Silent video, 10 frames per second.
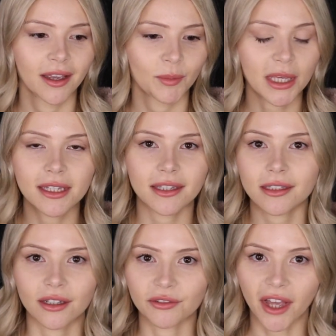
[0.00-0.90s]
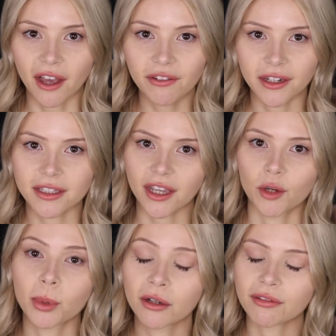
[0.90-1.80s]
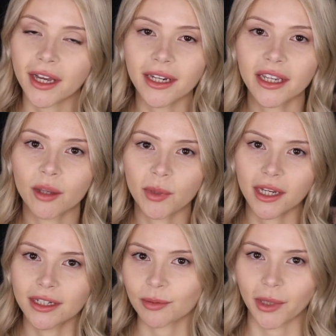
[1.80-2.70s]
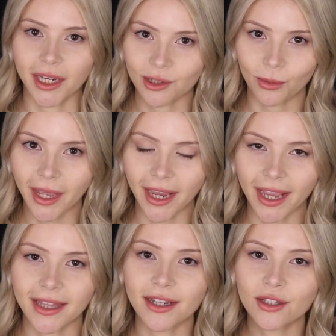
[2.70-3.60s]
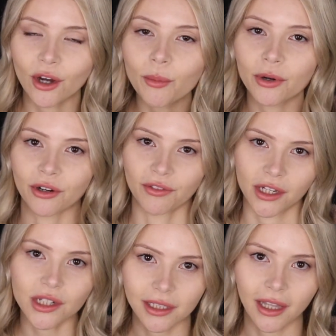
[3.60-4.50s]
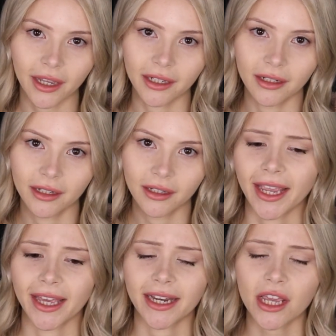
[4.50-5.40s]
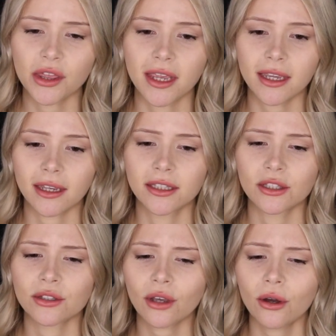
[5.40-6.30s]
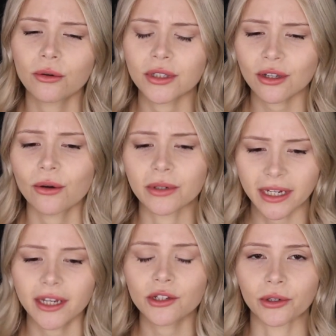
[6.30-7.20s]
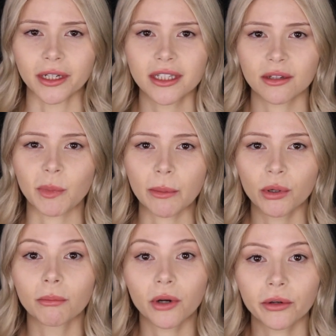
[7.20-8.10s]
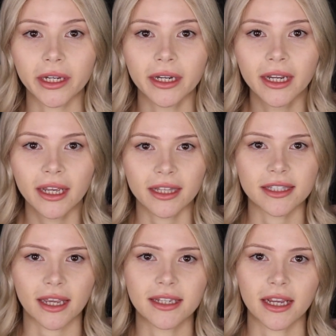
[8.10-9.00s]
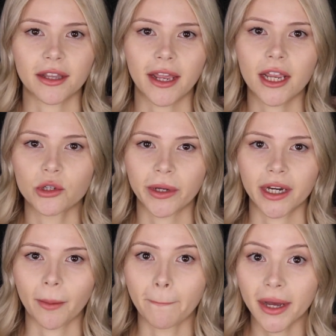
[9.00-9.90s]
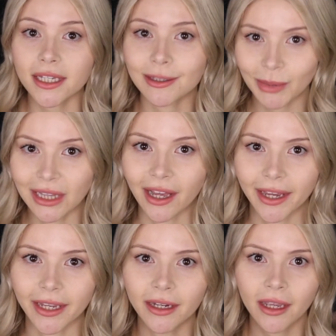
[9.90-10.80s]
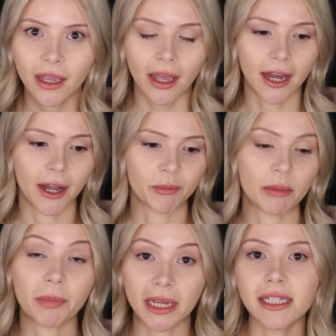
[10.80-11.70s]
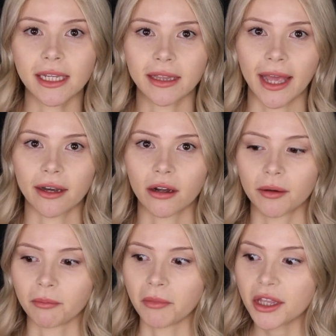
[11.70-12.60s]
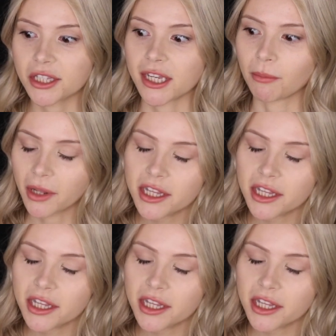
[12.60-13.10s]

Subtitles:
pieces of evidence that you're providing can be explained away, and they don't prove that she's lying. And I think it's so dangerous to be promoting this idea that Adriana must be lying and basing that on myths and